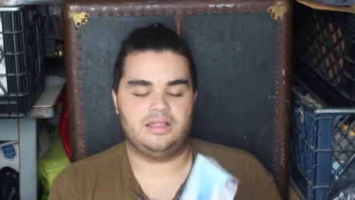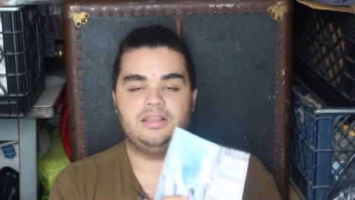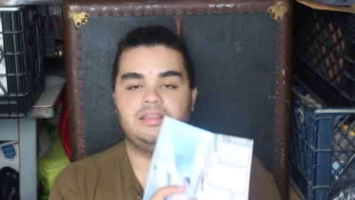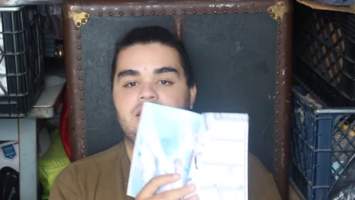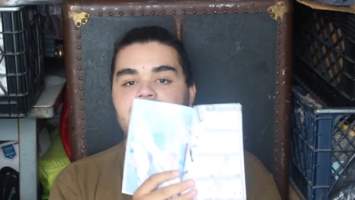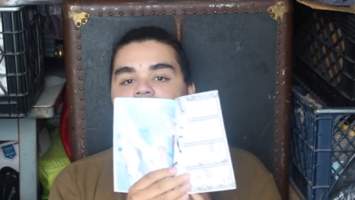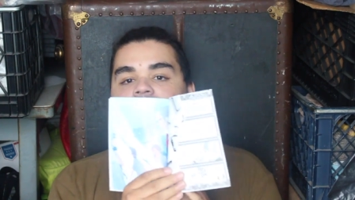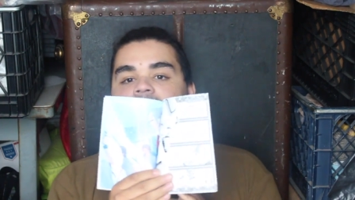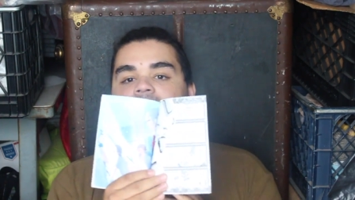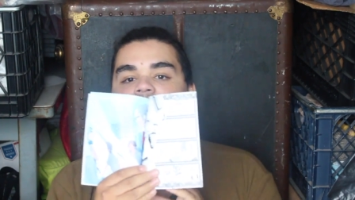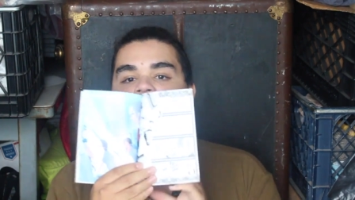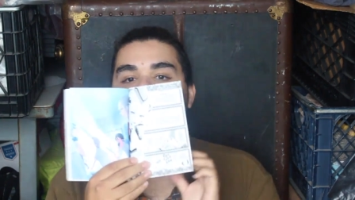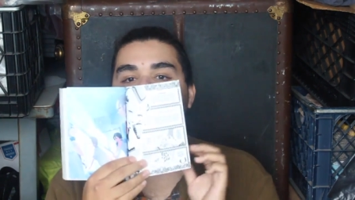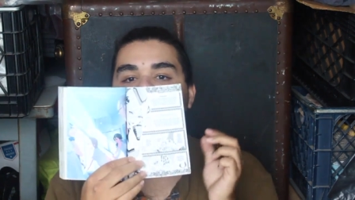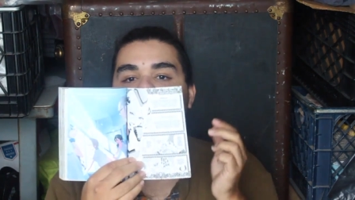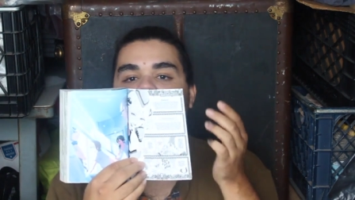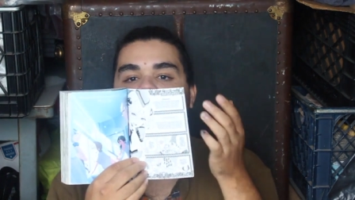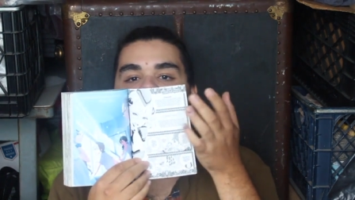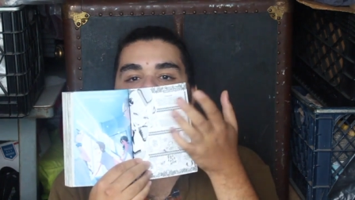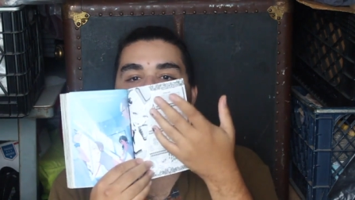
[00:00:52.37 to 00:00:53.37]
little
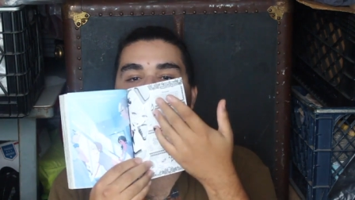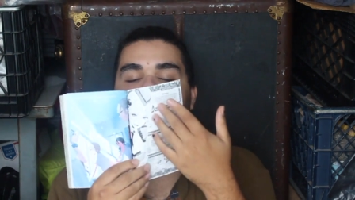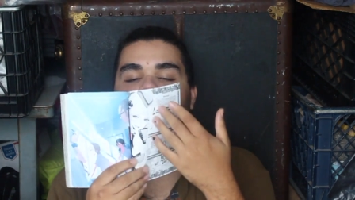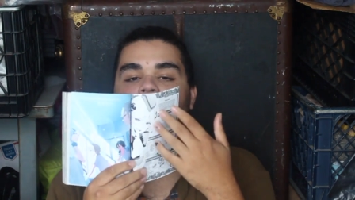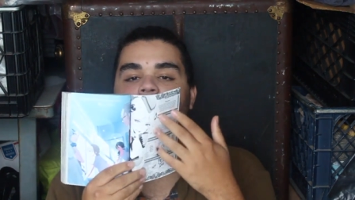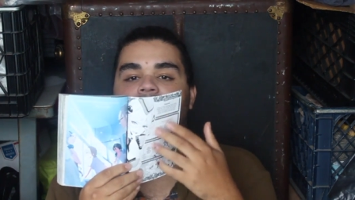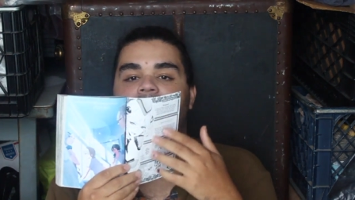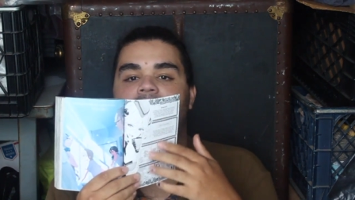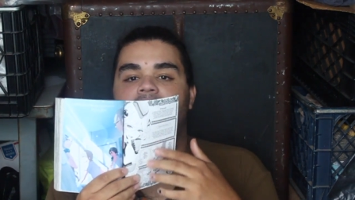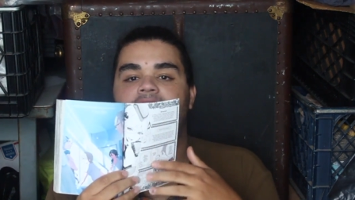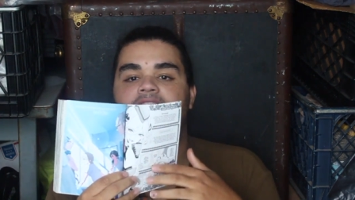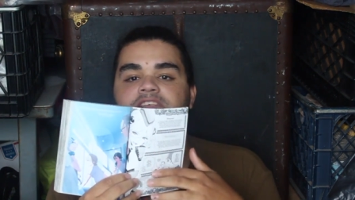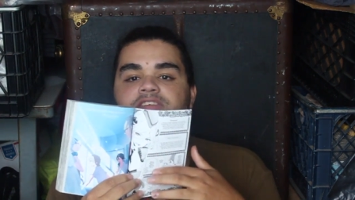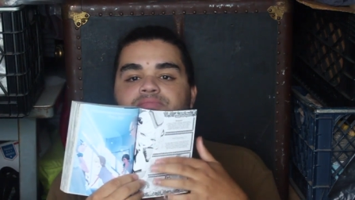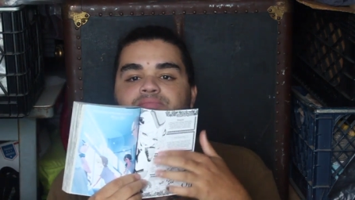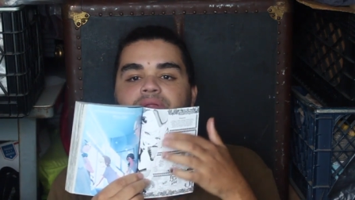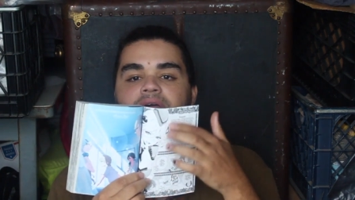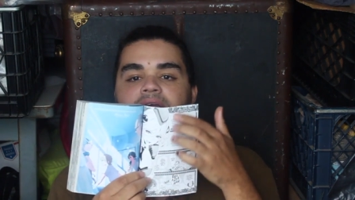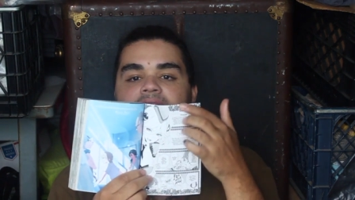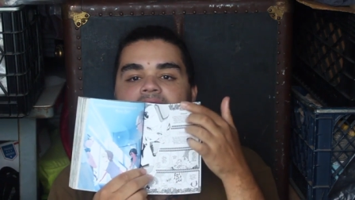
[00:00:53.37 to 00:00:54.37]
side comic
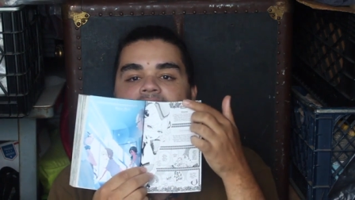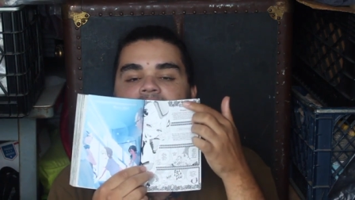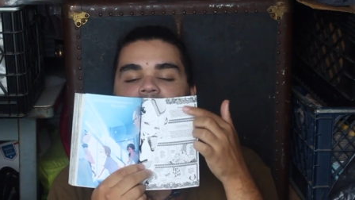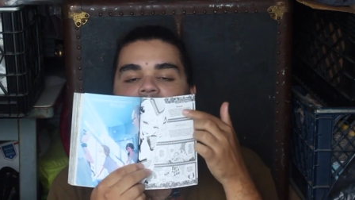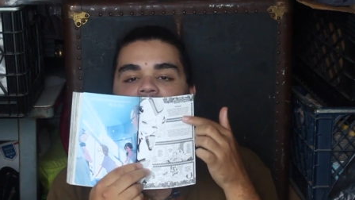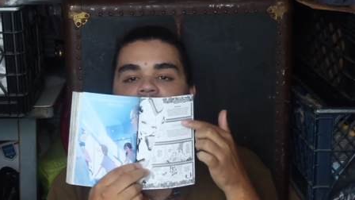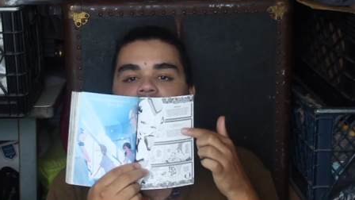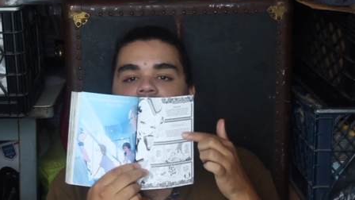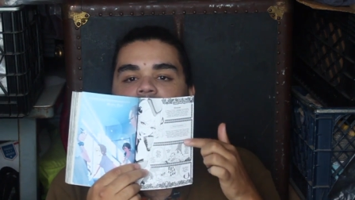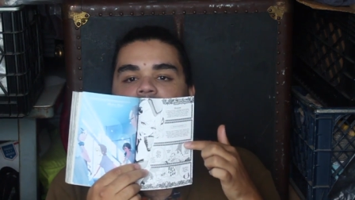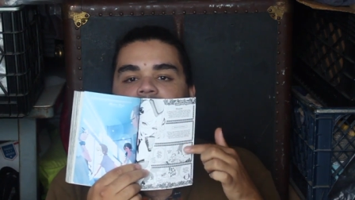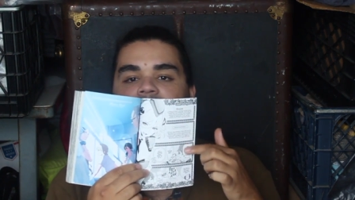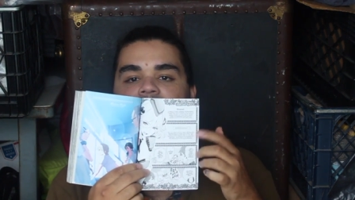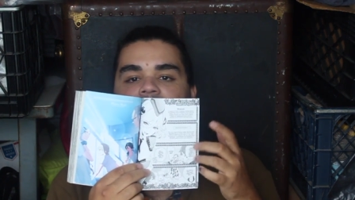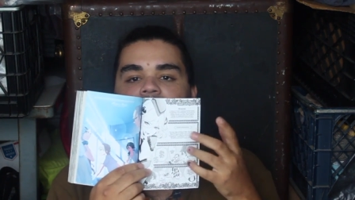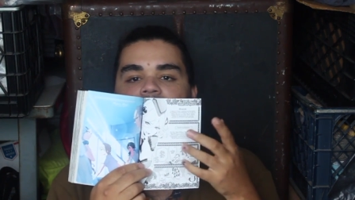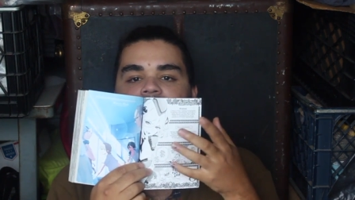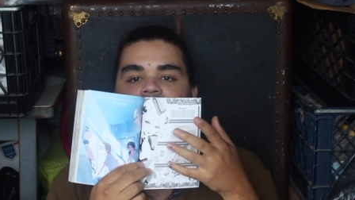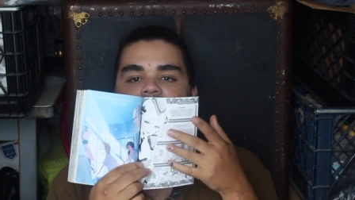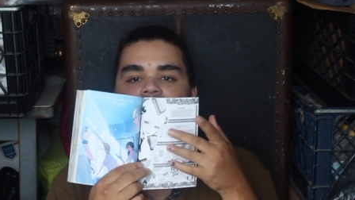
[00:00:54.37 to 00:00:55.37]
explaining a new
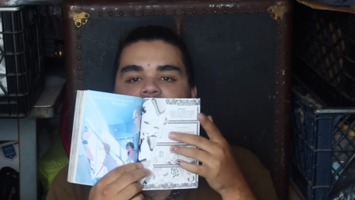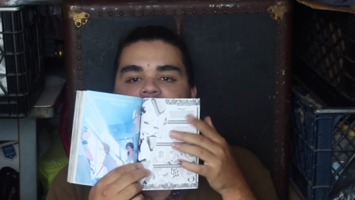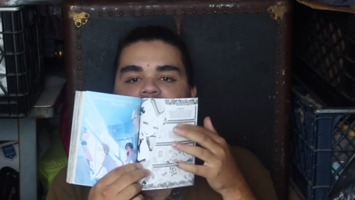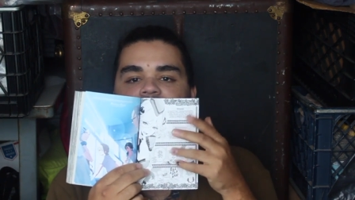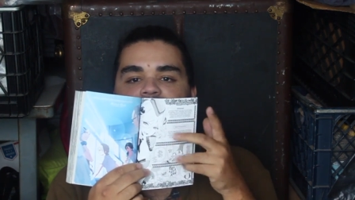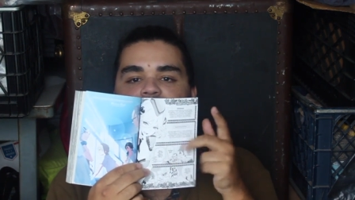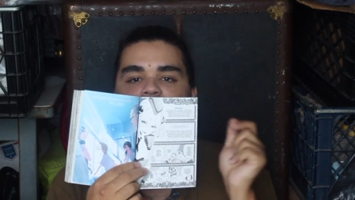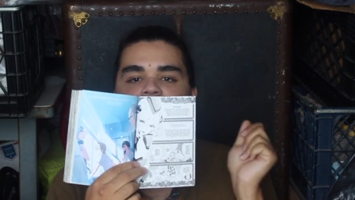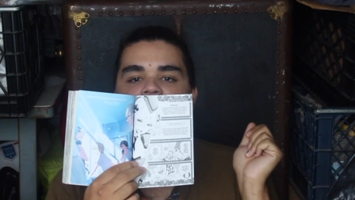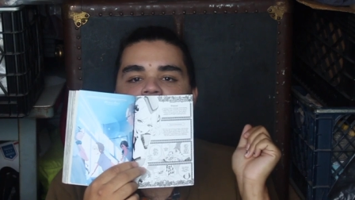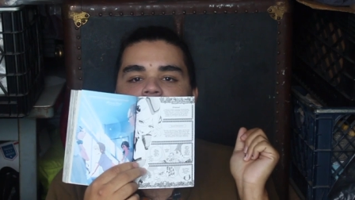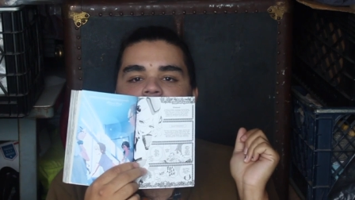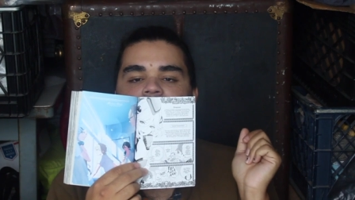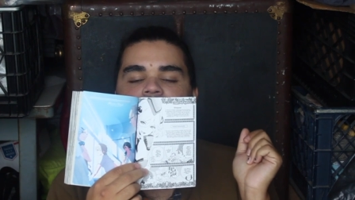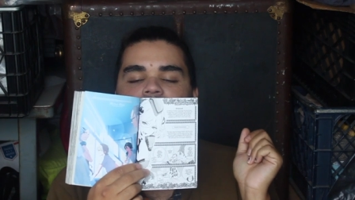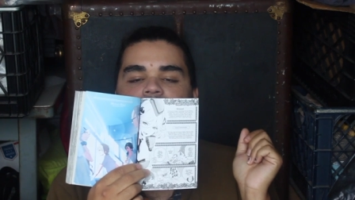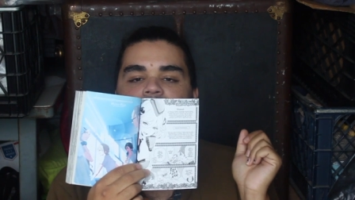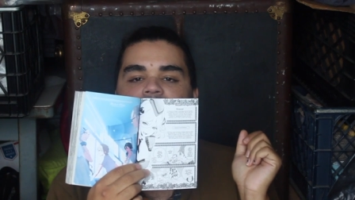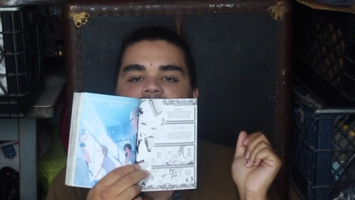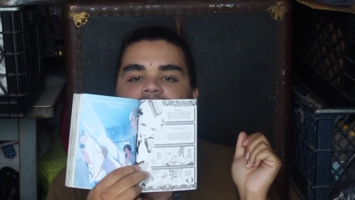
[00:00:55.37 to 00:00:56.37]
character that's just randomly
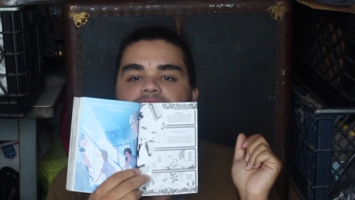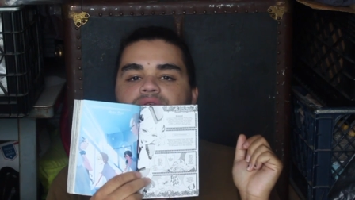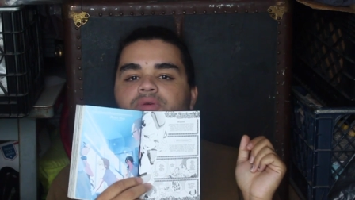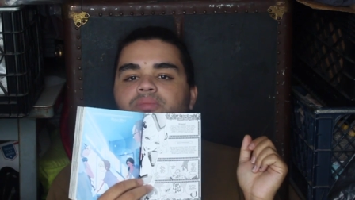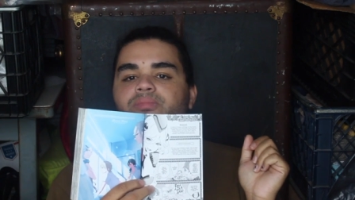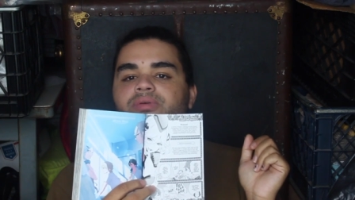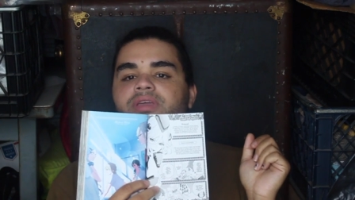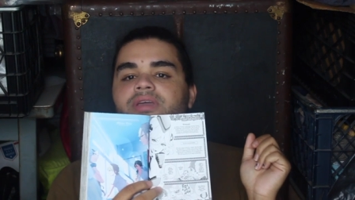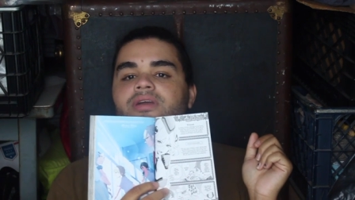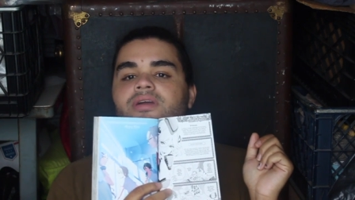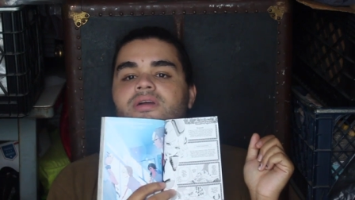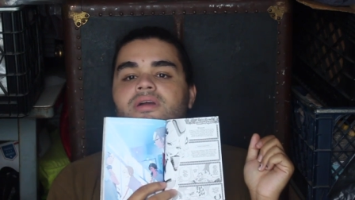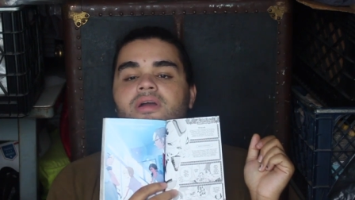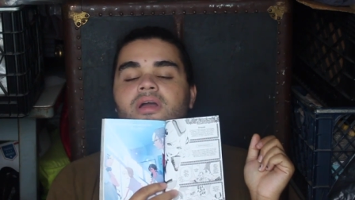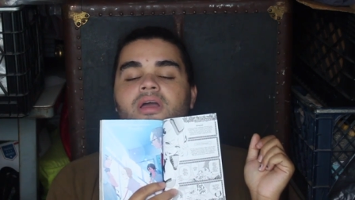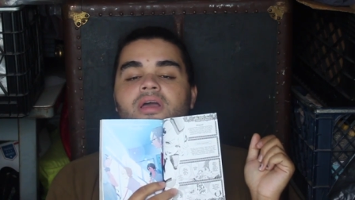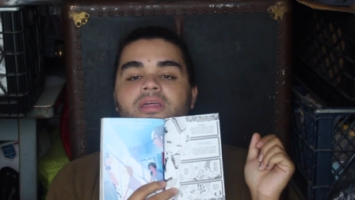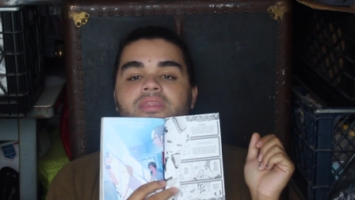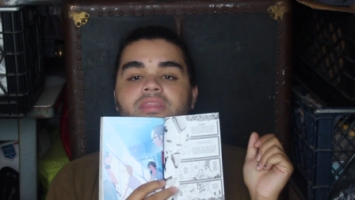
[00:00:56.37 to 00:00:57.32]
going to appear